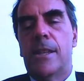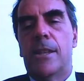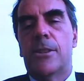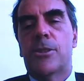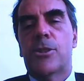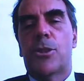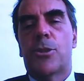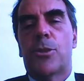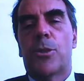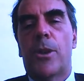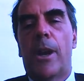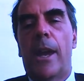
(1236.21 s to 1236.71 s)

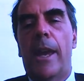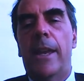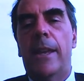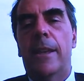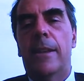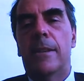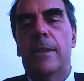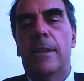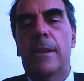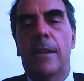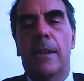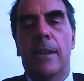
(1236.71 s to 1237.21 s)
It's
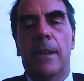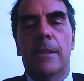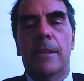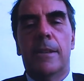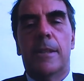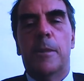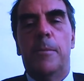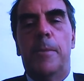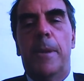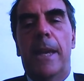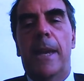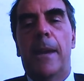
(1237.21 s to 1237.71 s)
great
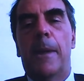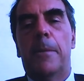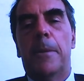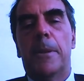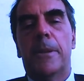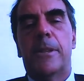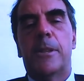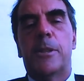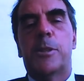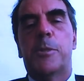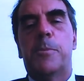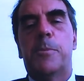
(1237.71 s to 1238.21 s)
to be able
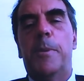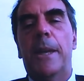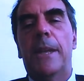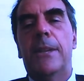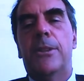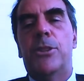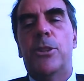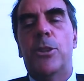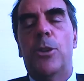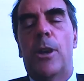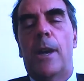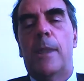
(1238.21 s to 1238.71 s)
to
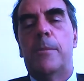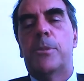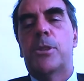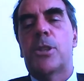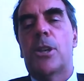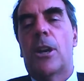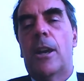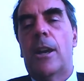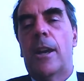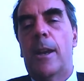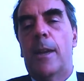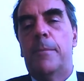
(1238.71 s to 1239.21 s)
speak to you. I'm
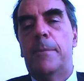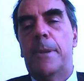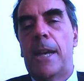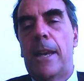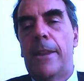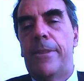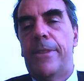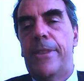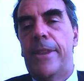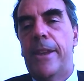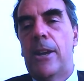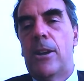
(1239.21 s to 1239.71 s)
sorry I'm
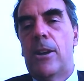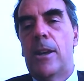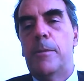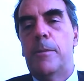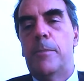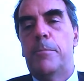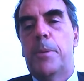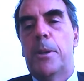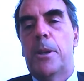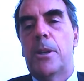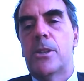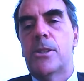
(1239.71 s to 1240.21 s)
not there in
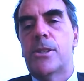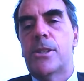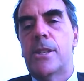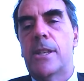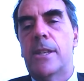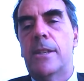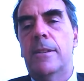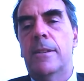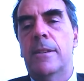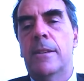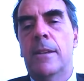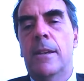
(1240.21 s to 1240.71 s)

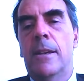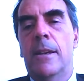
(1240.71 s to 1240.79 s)
person,